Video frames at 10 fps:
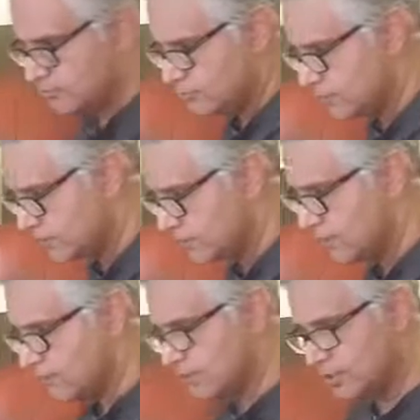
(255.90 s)
this is
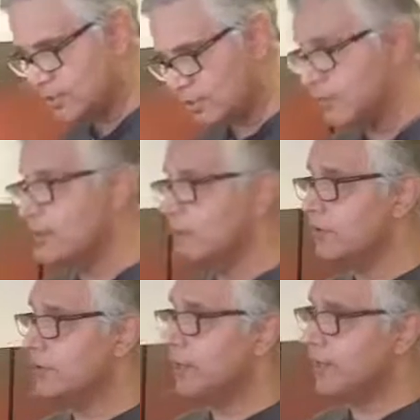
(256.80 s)
here,
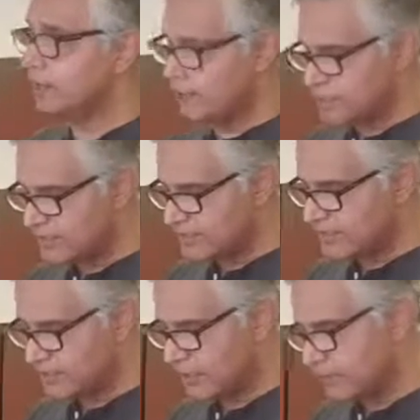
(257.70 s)
and I'll mix
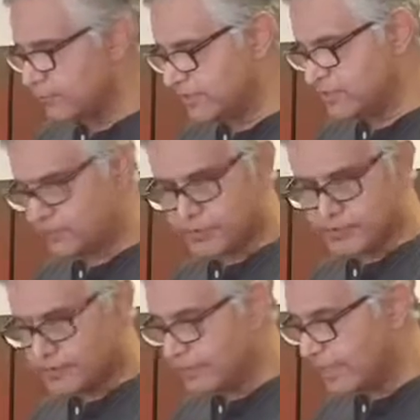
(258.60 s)
it. I can mix it
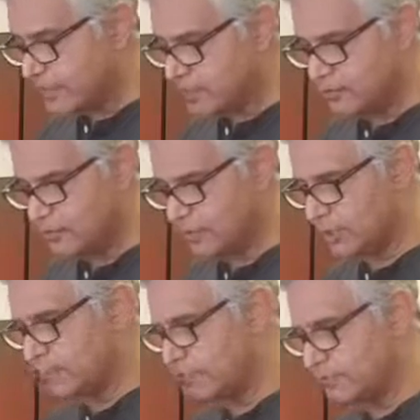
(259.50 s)
with leek. You
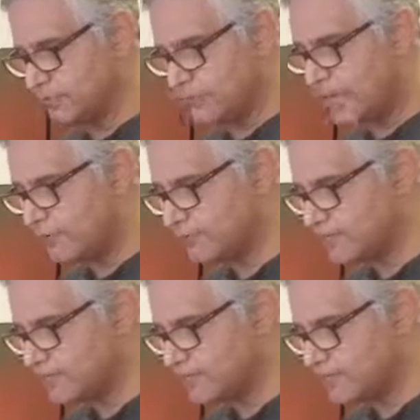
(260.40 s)
can have